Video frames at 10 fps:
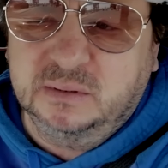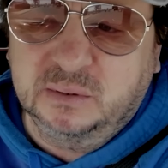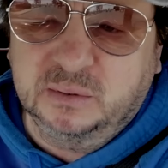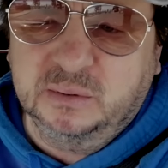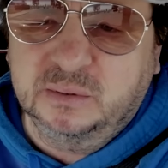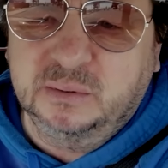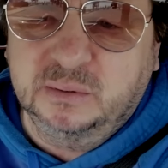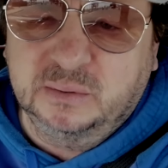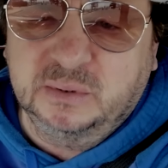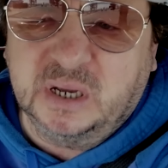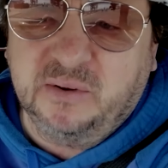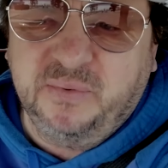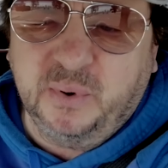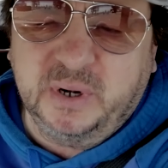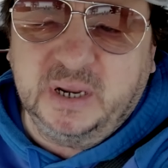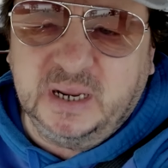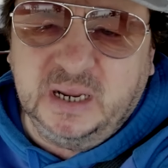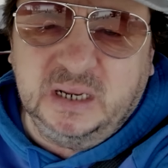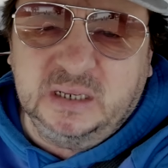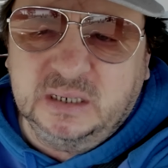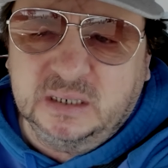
to like 48